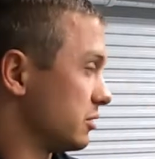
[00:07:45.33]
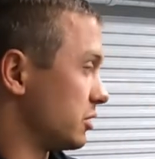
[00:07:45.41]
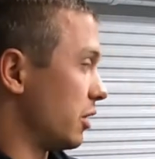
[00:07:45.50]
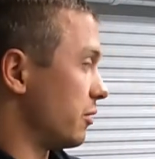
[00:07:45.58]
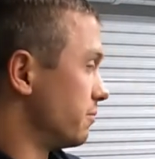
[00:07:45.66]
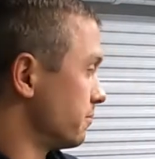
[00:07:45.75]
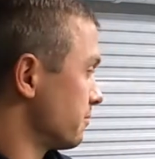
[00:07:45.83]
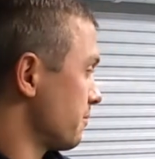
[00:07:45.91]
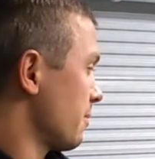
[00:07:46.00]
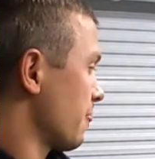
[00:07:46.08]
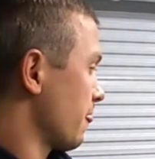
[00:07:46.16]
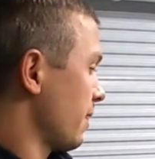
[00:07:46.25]
So
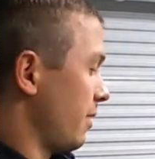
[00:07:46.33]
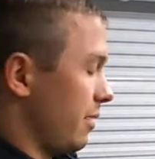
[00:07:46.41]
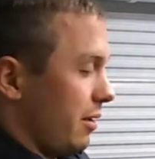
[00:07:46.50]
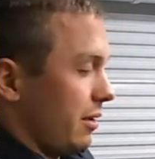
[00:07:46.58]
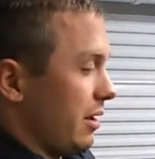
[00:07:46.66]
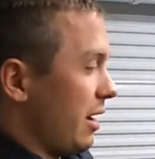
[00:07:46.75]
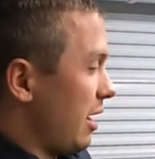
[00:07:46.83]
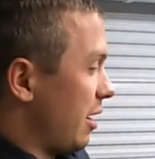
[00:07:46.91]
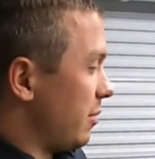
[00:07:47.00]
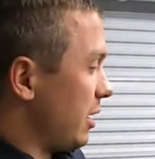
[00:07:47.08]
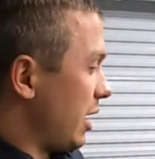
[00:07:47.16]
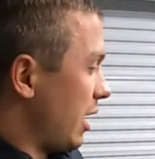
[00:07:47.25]
yeah, I
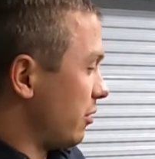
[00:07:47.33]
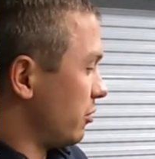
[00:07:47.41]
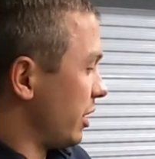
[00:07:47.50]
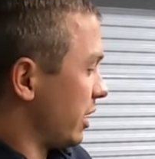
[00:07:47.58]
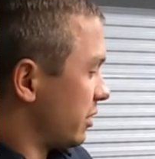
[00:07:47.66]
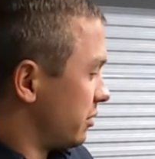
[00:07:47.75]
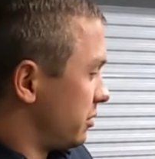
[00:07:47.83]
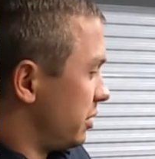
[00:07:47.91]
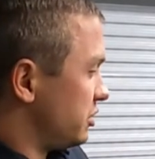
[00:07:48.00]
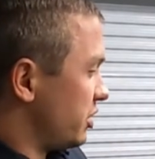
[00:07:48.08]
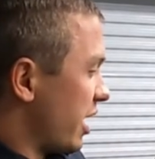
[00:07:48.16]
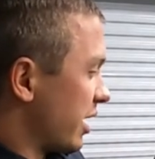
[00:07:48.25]
mean, I'll link
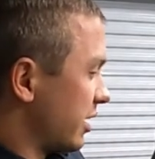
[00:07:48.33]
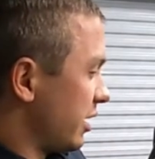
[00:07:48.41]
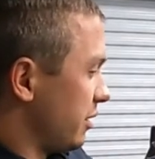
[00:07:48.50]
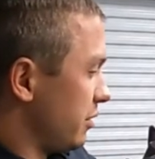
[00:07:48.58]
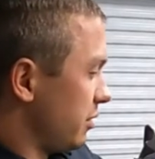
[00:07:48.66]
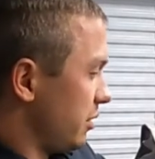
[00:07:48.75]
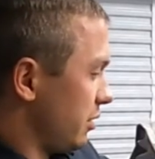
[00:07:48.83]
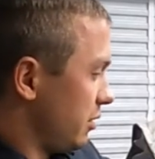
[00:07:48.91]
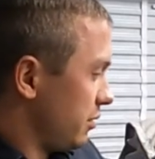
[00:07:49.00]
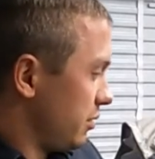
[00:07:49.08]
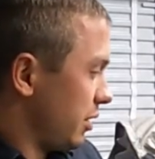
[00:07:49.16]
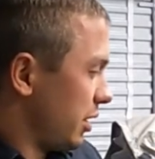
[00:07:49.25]
the jacket
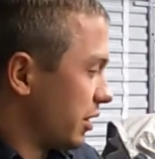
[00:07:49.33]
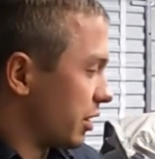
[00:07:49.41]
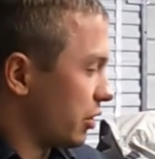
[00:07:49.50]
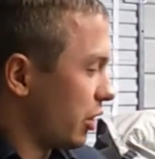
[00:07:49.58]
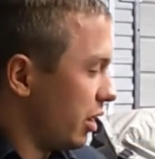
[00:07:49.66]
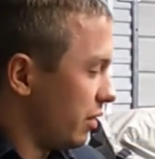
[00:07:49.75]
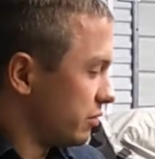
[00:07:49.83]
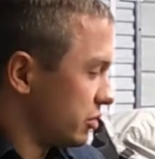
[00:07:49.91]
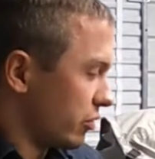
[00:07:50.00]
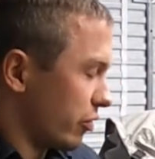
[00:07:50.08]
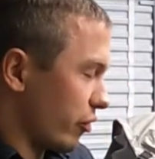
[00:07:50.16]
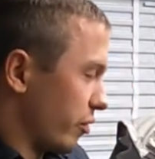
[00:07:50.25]
and the gloves
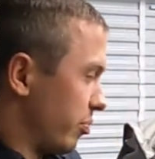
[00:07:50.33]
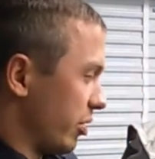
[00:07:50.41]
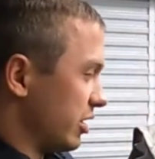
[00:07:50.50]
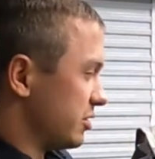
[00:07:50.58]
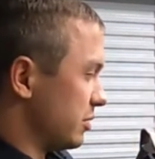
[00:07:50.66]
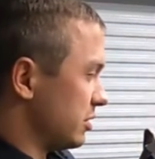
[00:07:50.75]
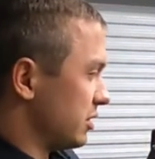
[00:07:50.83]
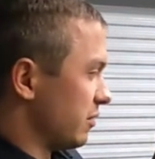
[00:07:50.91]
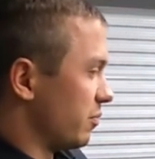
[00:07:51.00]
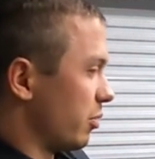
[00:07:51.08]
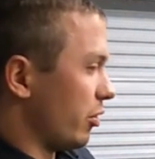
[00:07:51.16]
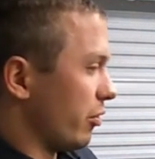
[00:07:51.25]
or the replacements
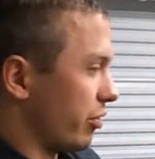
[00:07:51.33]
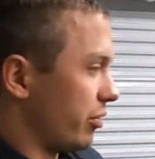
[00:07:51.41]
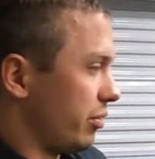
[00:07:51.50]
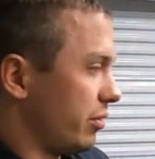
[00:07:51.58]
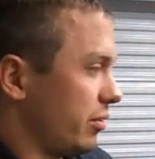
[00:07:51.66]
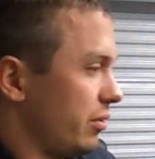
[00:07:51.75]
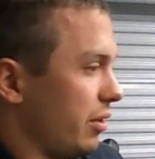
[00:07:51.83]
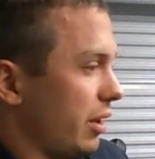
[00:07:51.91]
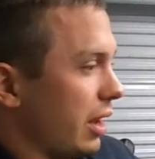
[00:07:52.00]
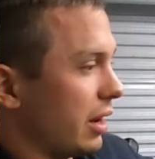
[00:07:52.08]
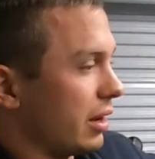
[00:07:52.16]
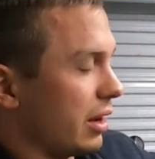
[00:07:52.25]
of both.
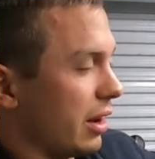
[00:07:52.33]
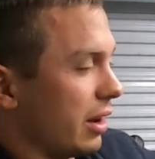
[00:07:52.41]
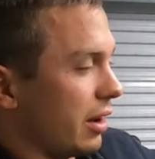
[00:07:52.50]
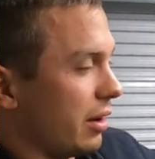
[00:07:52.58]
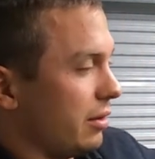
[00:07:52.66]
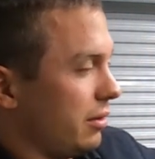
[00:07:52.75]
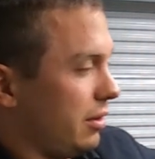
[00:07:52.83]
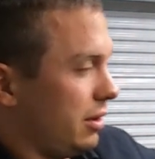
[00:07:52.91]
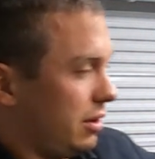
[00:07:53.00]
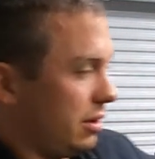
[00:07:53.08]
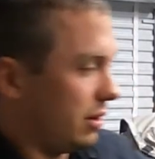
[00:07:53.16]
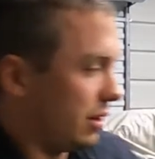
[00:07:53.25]
And
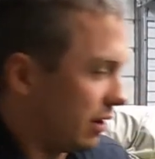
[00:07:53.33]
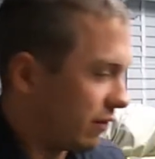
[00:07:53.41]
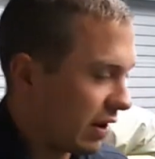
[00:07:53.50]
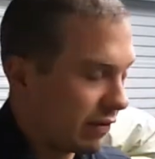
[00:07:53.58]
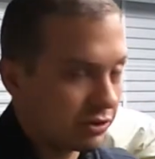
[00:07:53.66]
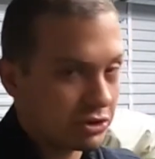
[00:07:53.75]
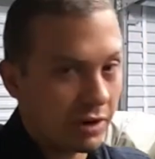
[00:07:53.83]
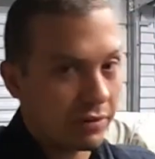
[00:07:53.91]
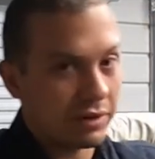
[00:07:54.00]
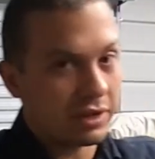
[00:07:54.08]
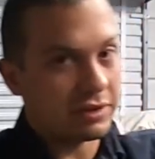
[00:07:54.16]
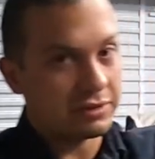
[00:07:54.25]
if you haven't tried
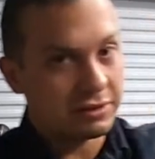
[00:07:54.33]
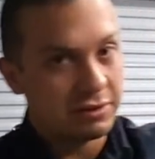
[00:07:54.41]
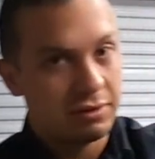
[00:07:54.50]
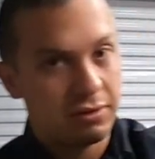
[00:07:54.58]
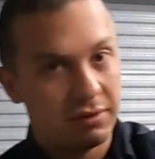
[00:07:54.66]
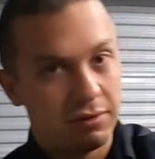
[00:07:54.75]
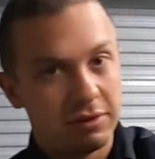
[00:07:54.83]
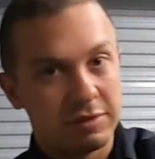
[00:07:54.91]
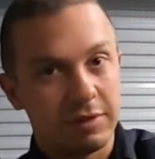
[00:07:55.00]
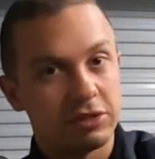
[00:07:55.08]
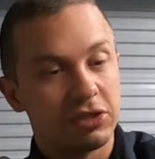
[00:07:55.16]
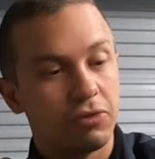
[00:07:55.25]
one of these,
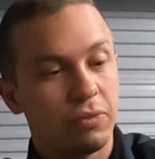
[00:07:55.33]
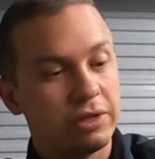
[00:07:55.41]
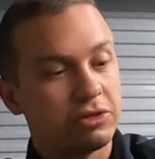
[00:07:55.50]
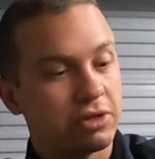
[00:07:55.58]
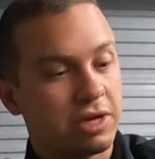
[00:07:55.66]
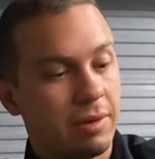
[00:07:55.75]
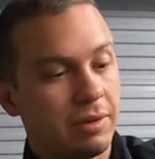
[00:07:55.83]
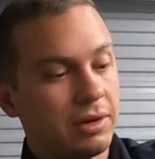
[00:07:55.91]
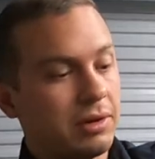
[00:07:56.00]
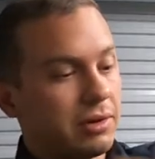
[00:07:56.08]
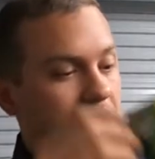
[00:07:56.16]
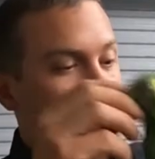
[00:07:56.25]
especially with winter
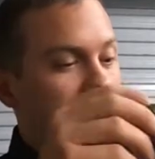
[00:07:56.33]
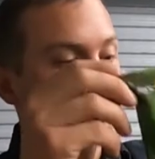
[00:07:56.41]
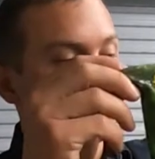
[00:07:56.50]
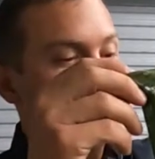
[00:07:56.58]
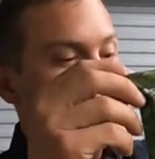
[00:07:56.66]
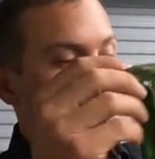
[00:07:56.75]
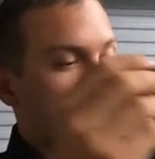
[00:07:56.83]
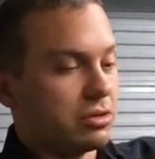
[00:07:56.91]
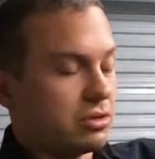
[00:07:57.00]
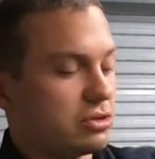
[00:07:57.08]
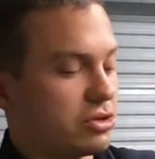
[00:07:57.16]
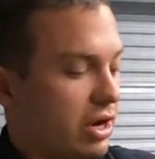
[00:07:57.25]
coming, game changer,
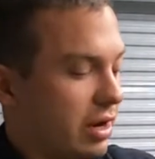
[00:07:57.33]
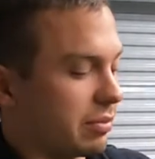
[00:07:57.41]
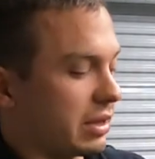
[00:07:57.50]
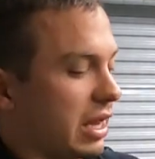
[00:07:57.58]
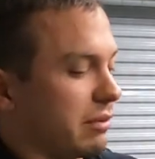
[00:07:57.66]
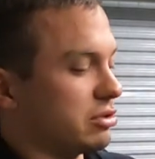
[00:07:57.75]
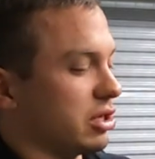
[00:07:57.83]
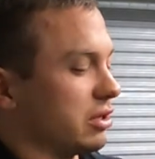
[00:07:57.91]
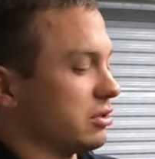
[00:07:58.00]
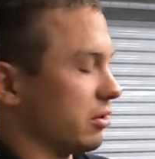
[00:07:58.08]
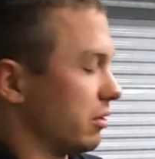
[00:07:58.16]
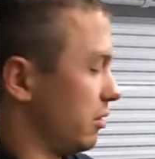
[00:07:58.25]
straight up game
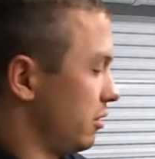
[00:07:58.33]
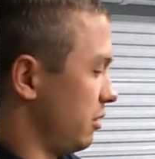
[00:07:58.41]
changer.